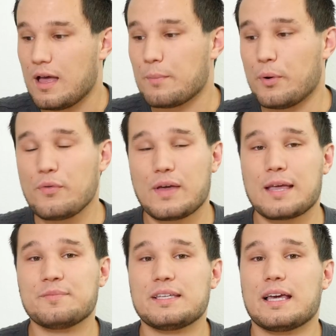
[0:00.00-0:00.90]
Both
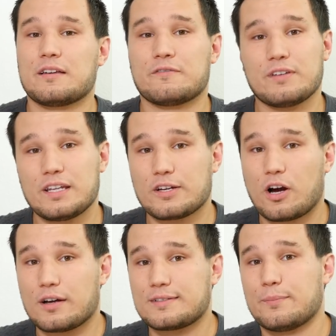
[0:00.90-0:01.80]
AMD and NVIDIA
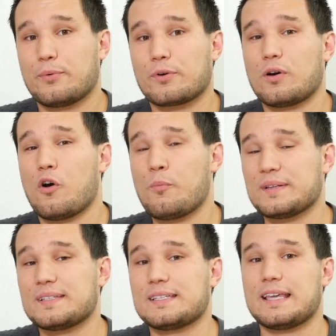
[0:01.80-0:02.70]
cards support
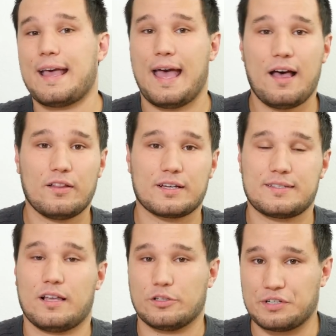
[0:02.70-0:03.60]
OpenCL
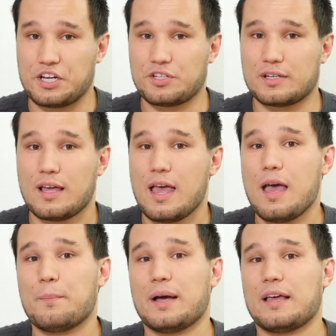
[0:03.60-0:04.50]
acceleration,
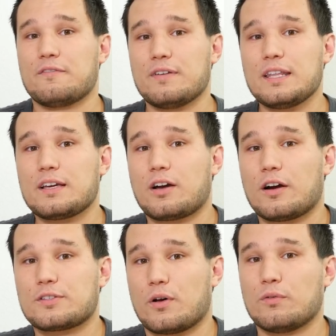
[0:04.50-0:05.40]
but NVIDIA
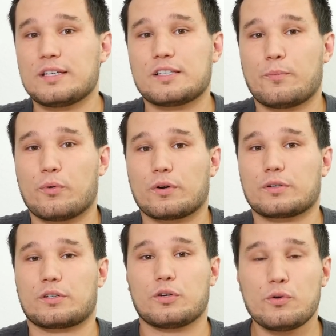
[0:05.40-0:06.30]
cards only
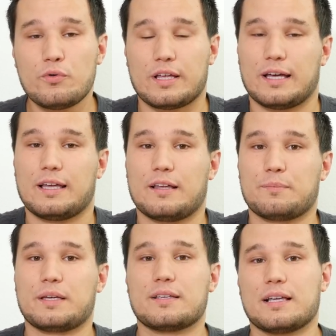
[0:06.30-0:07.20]
support CUDA, and
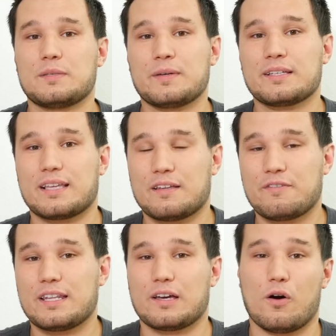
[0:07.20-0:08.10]
because that's because
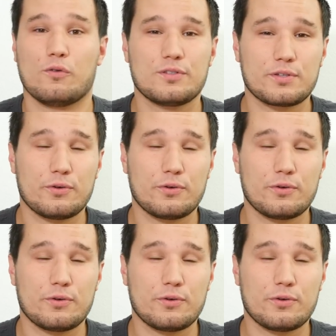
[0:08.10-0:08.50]
NVIDIA owns